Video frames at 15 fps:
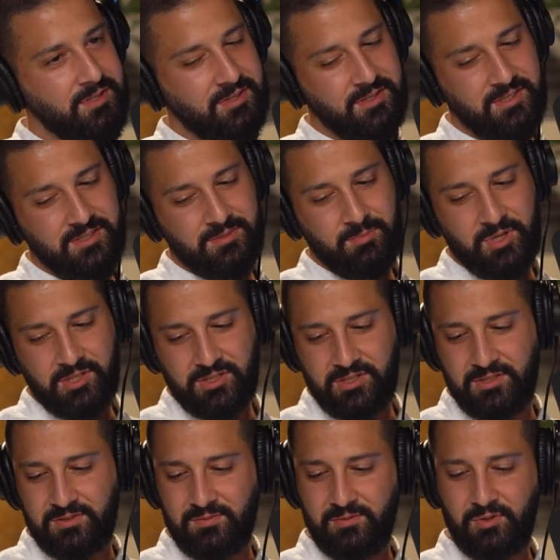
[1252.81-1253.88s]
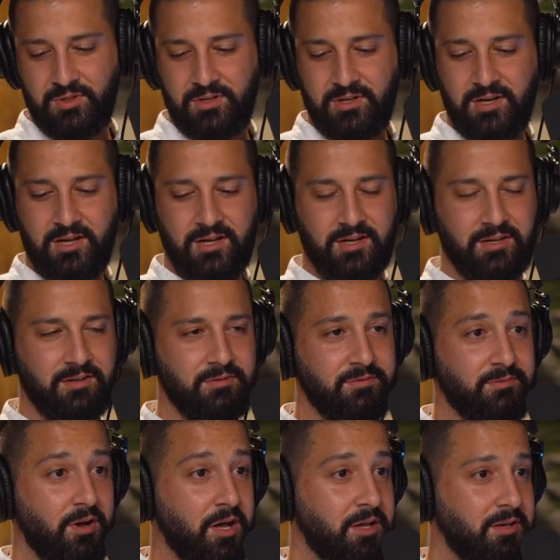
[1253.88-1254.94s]
Mm-hmm. This much is for
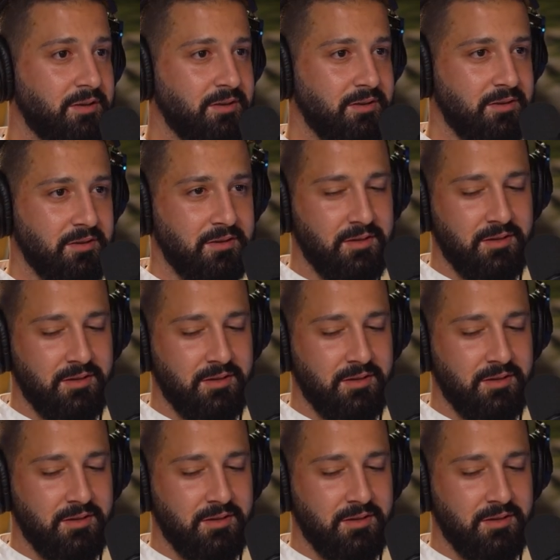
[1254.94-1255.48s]
fun.